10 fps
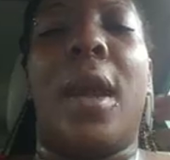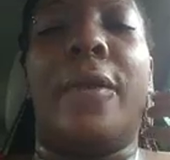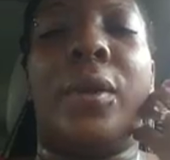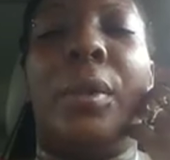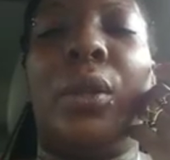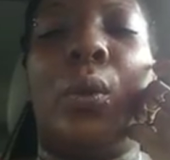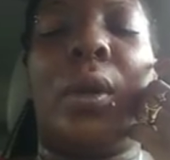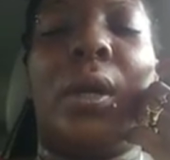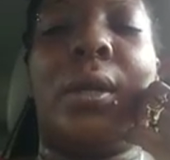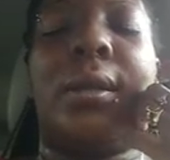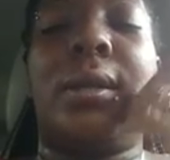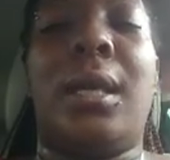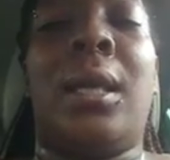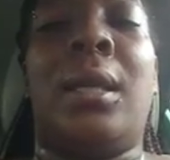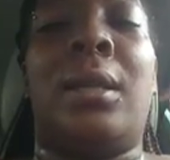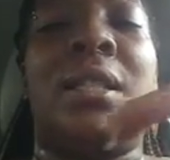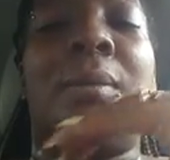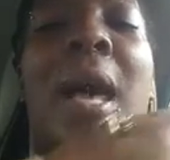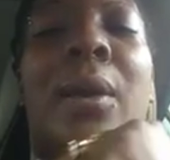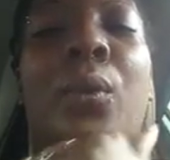have to put the words in the
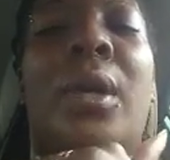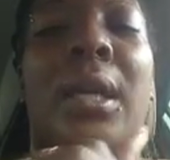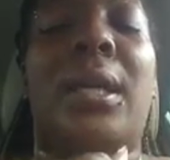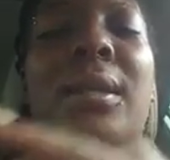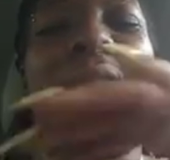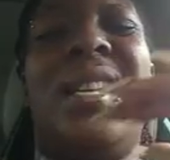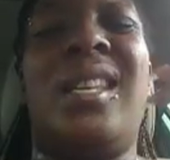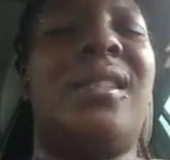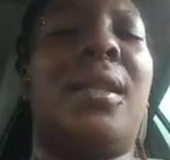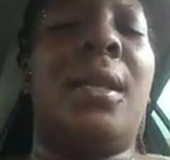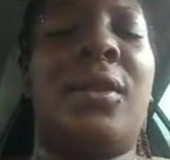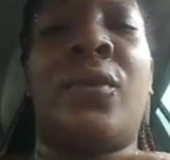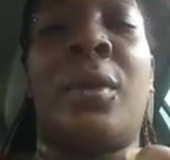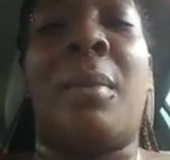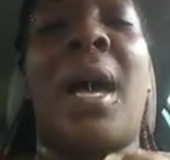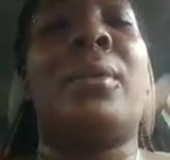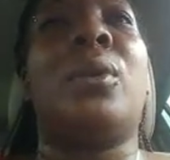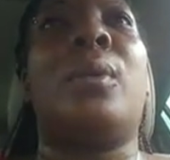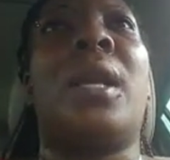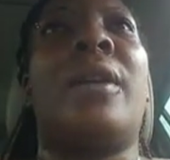spot where it is. It'll give you a sentence from the Bible
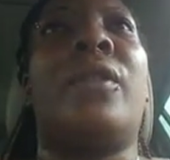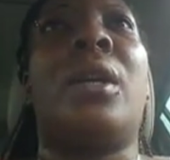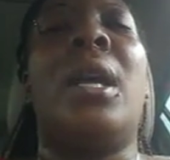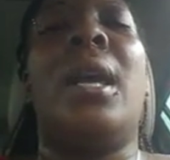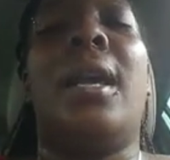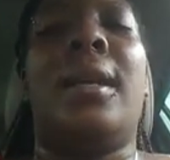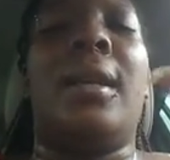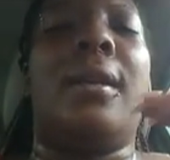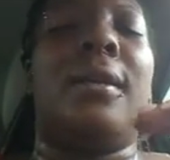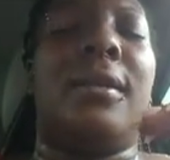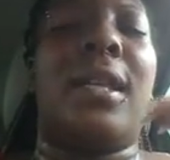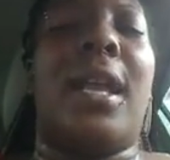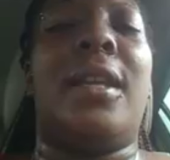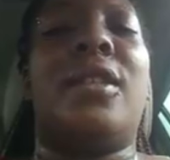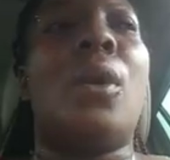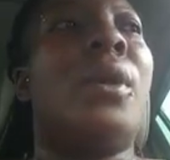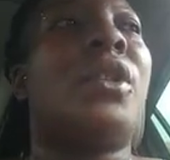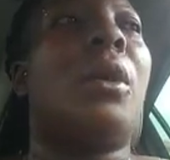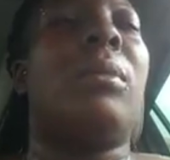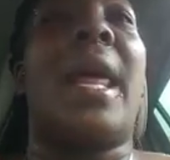or whatever. And it'll say
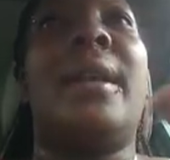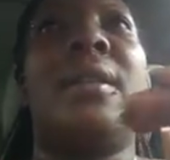so-and-so blank,